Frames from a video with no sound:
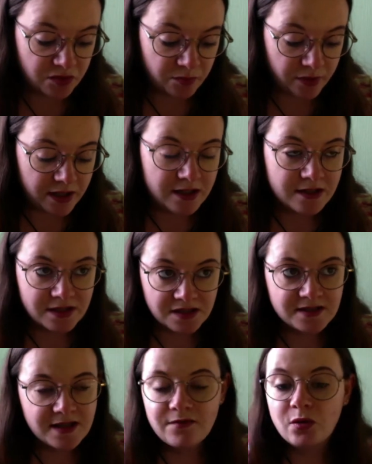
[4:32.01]
but it does
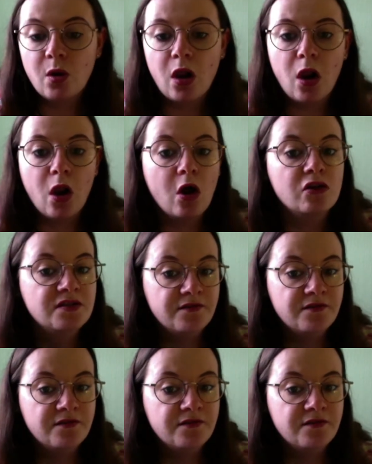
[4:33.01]
give you a lot of